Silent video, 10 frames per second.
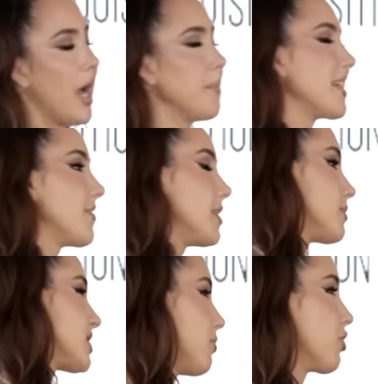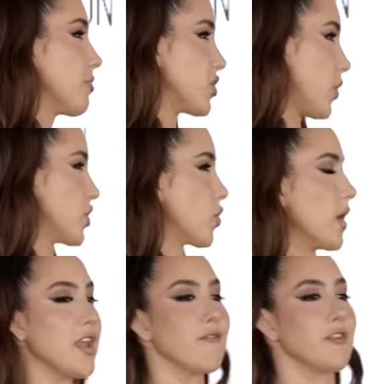I'm giving them somewhere between
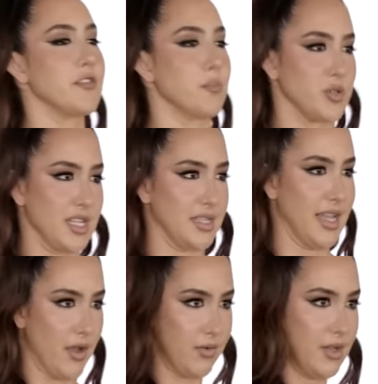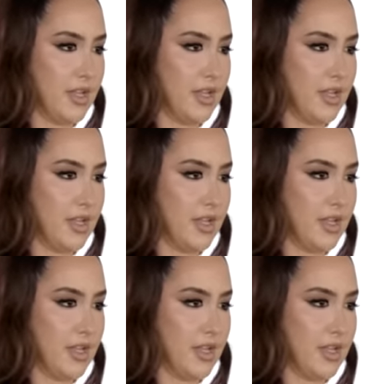20 and 50% down.